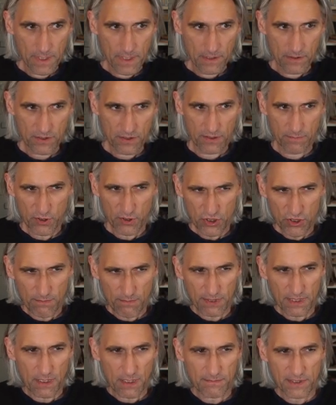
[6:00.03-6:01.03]
So the position
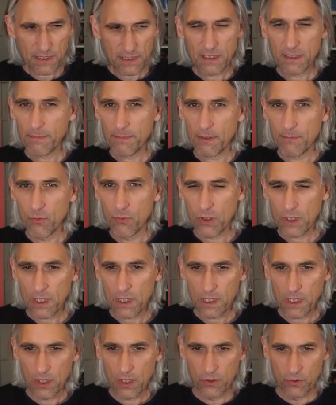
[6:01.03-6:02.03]
becomes a little bit more
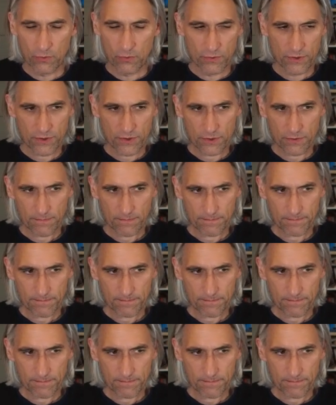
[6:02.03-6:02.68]
closed.